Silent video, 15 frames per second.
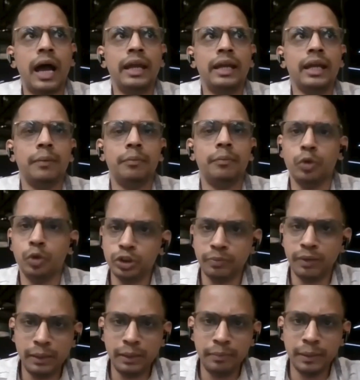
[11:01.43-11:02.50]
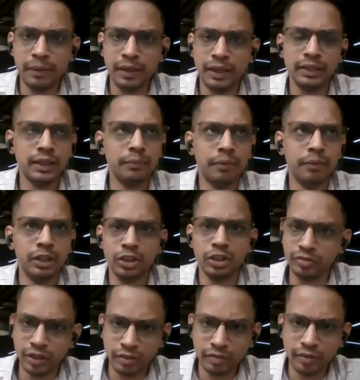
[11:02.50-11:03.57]
I approached many people in the month
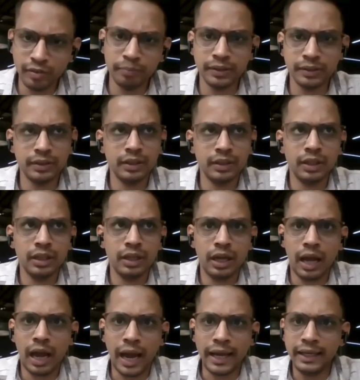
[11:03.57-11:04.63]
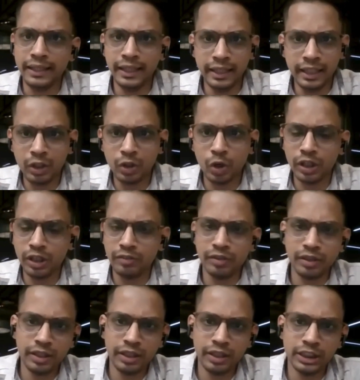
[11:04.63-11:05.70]
of November. I didn't got
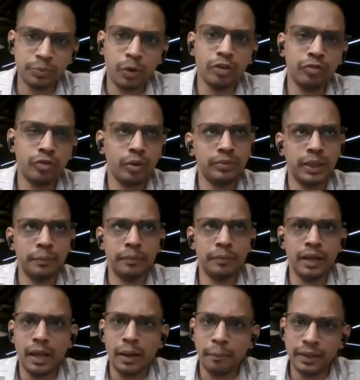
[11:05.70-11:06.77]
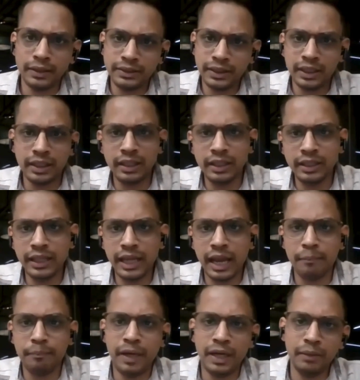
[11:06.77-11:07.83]
even a response from them. But suddenly they
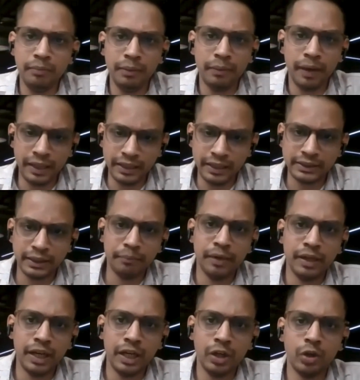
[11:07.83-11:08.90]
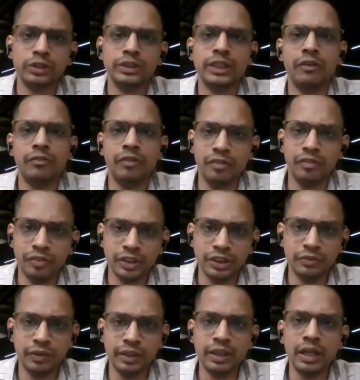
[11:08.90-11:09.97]
have pinged me by December end or January
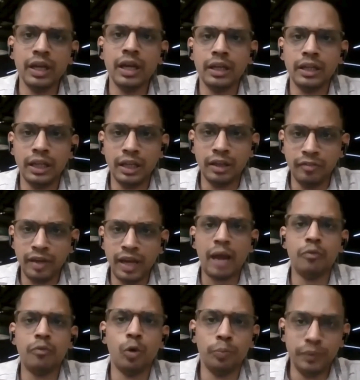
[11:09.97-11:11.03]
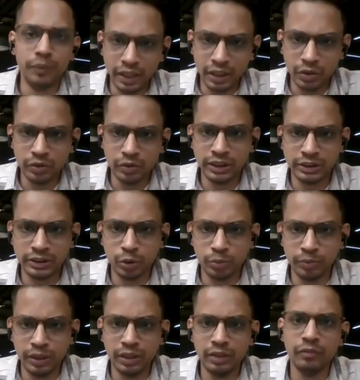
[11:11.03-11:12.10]
first week. We have opening into this
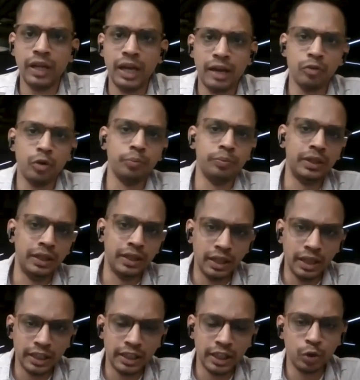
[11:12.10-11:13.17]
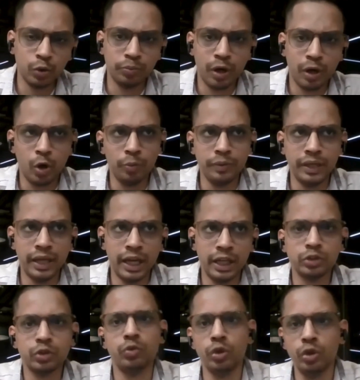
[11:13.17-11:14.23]
domain, we have opening related to Power BI,
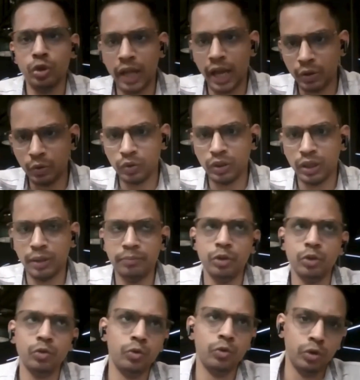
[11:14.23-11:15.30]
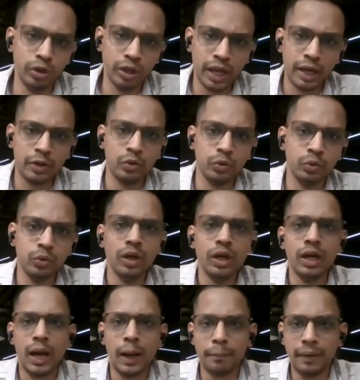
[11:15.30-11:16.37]
so would you like to come, would you like to
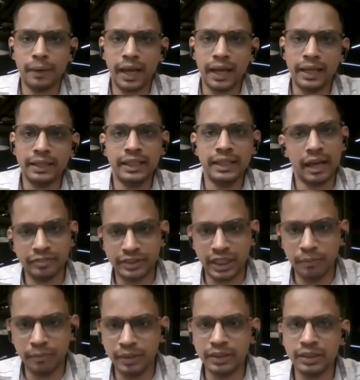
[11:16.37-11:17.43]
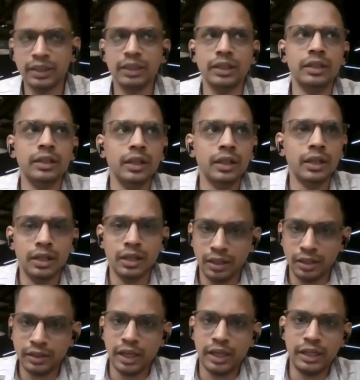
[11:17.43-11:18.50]
apply. They have sent me the
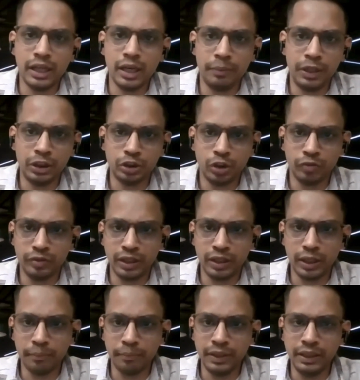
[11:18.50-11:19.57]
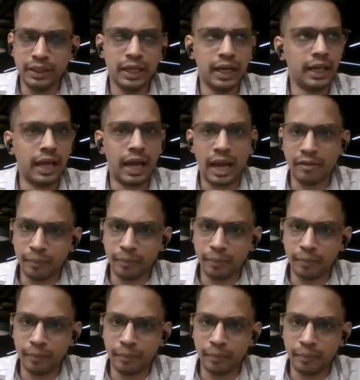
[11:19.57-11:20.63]
career page of the company and I have
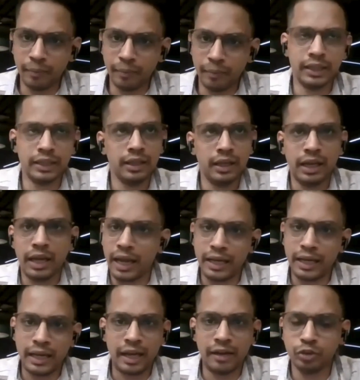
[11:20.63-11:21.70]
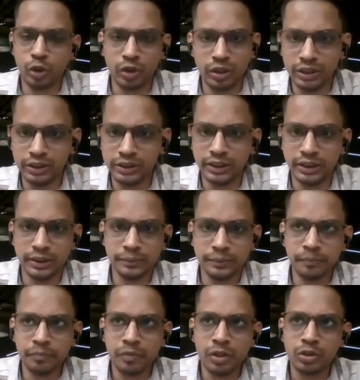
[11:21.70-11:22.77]
applied through that and I have shortlisted.
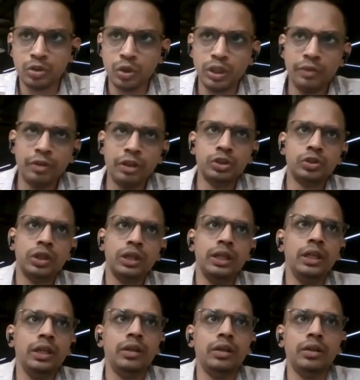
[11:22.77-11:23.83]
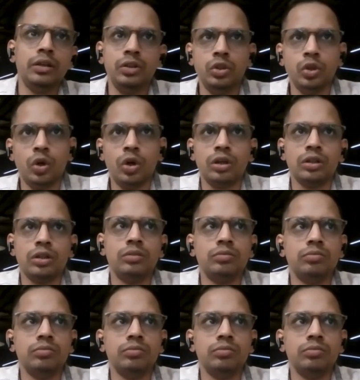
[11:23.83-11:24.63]
So eventually your